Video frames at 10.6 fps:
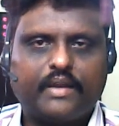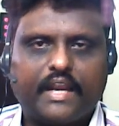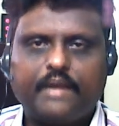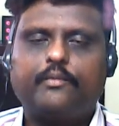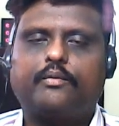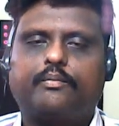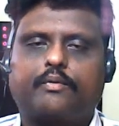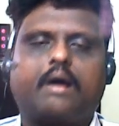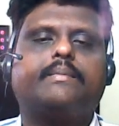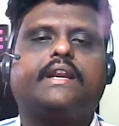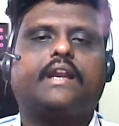input
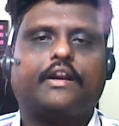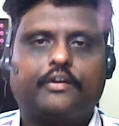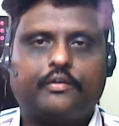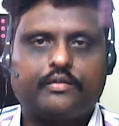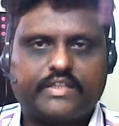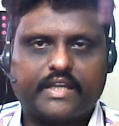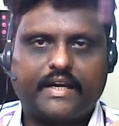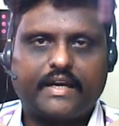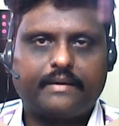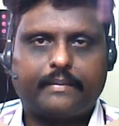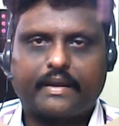prompt in order to
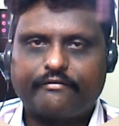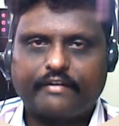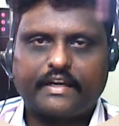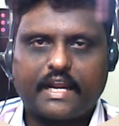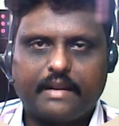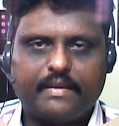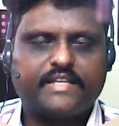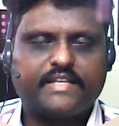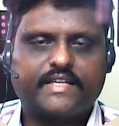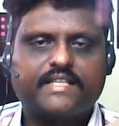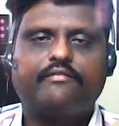generate perfect
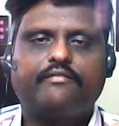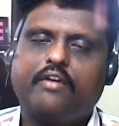images